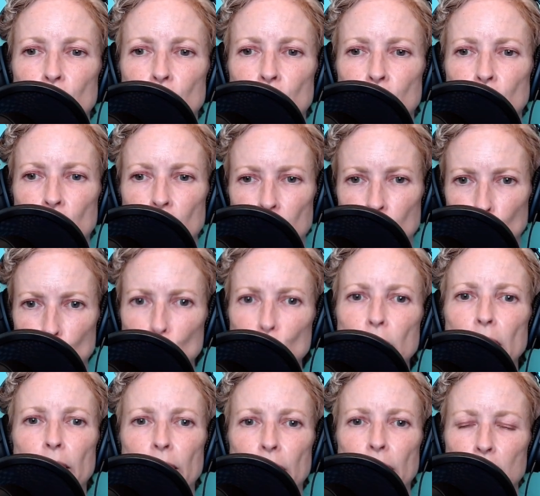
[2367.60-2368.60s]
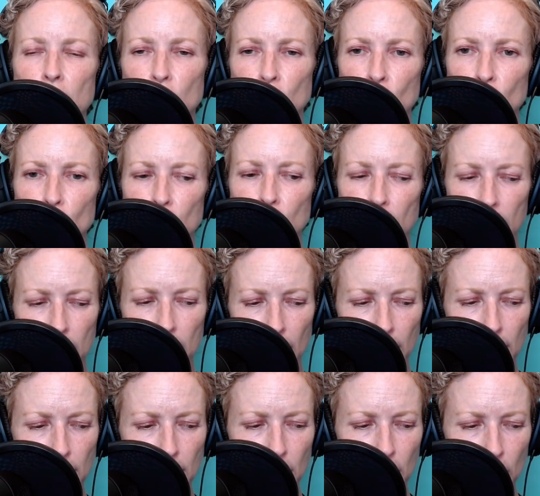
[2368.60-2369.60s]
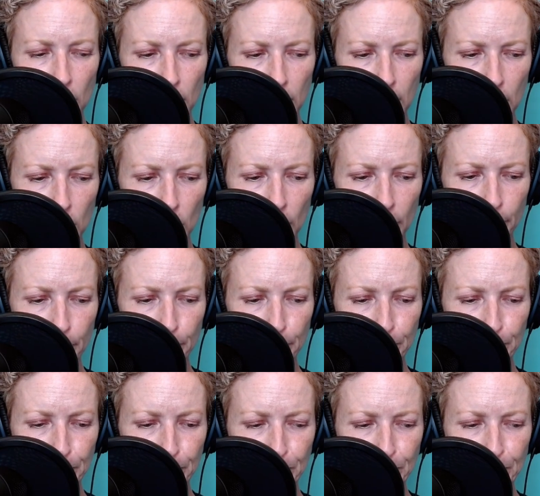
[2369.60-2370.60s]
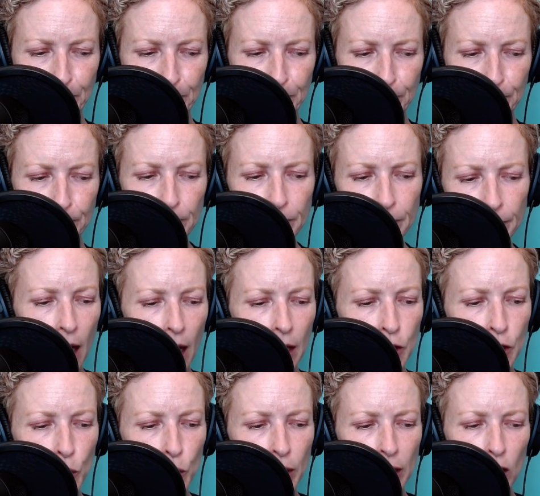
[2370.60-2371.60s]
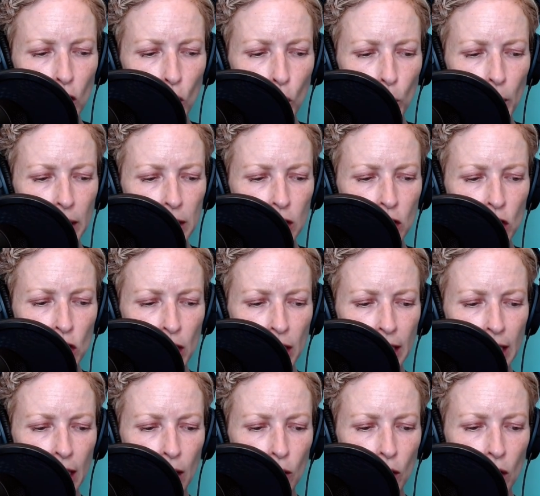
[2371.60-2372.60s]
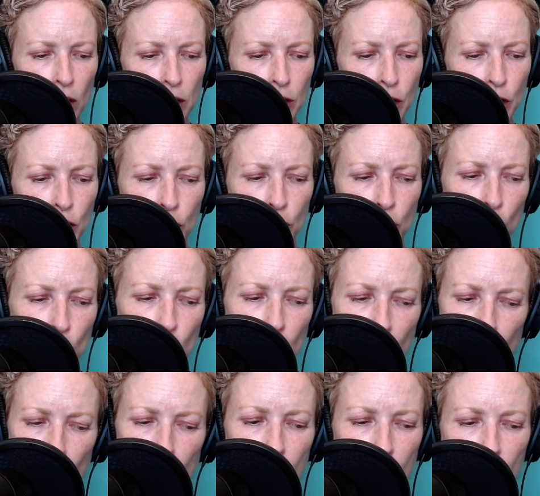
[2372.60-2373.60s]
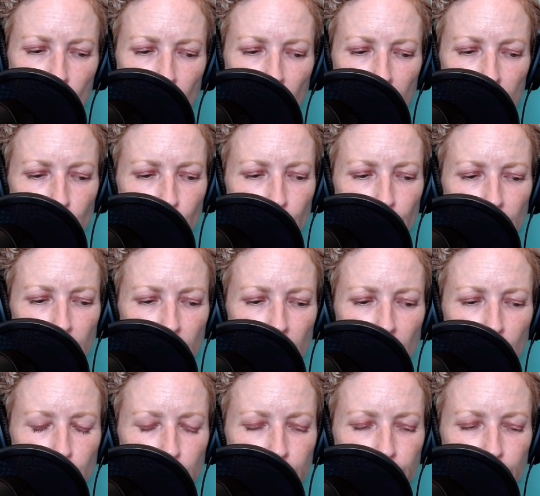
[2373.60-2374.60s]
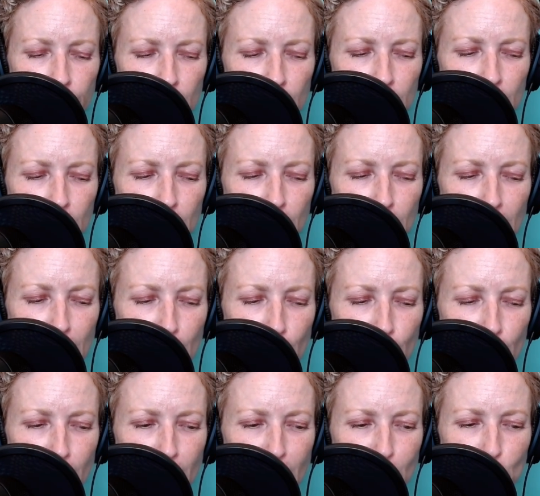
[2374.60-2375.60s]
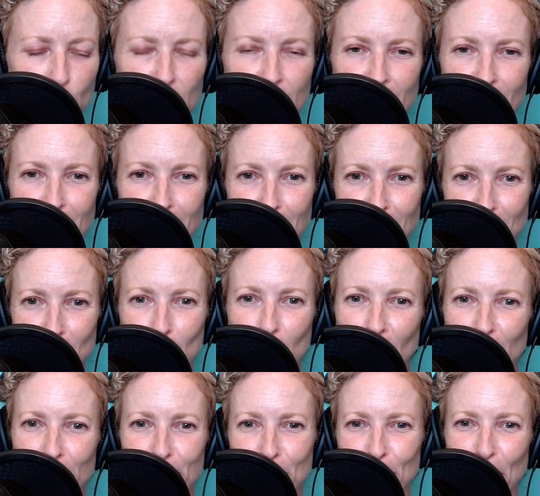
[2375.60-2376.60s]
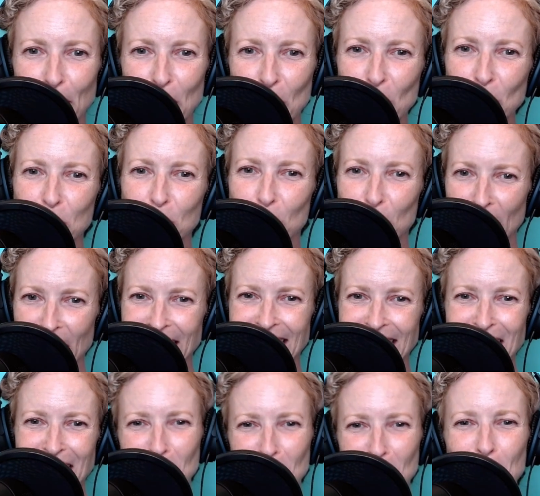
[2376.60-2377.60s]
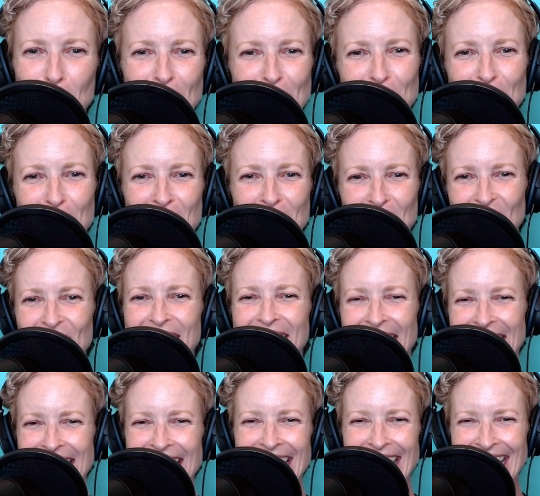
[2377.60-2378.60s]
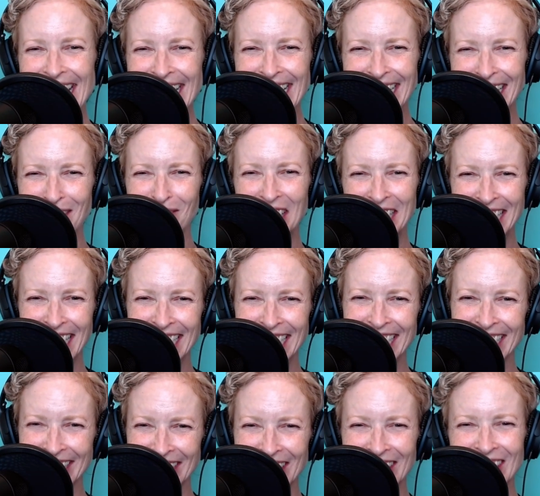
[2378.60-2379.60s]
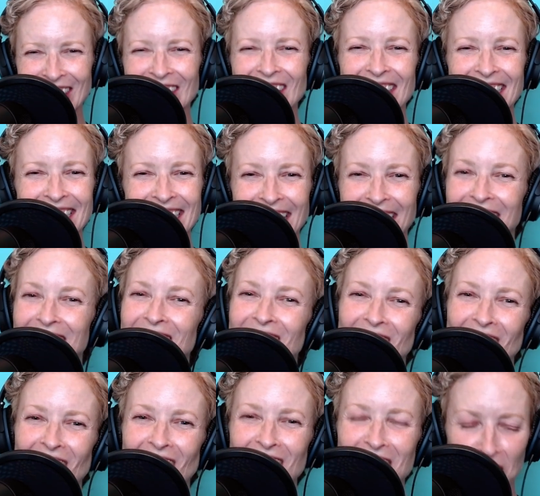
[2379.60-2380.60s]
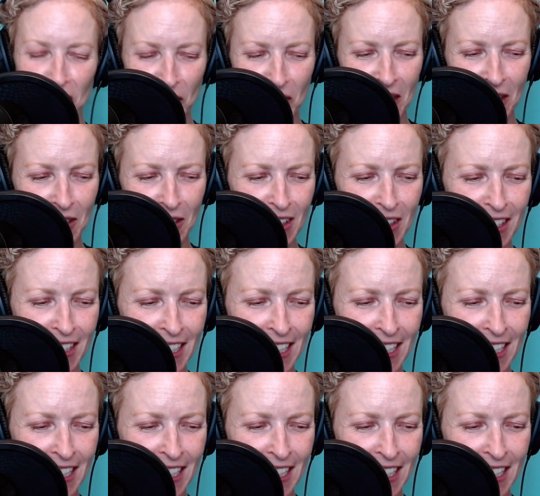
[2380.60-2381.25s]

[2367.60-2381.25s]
that you can then use and take into your teaching. You can always check out our show notes. I don't think I referred to anything in particular apart from my own brain here, but if there is anything in particular, you can take a look in our show notes.